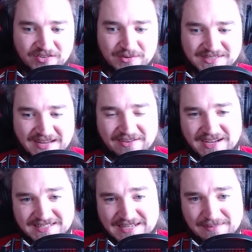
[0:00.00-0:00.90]
So until
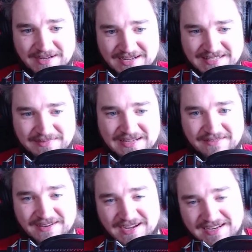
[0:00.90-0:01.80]
next time, guys, I'm
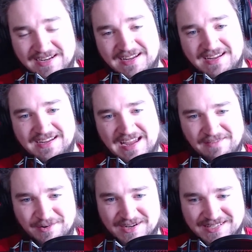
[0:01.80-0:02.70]
Kevin Knight. Have
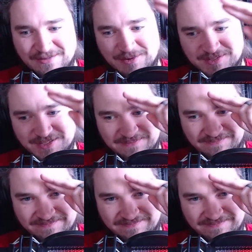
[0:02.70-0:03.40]
a great day, folks.